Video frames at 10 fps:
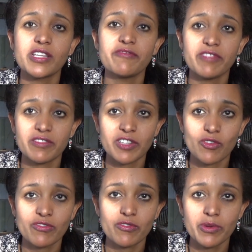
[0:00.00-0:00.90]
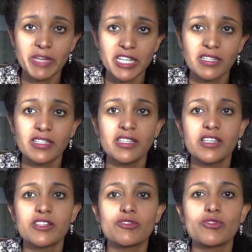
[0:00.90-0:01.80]
in favor of women,
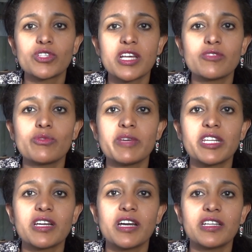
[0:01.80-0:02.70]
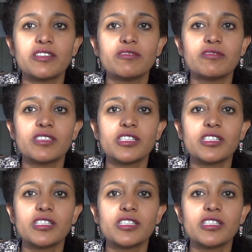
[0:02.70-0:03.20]
so that women can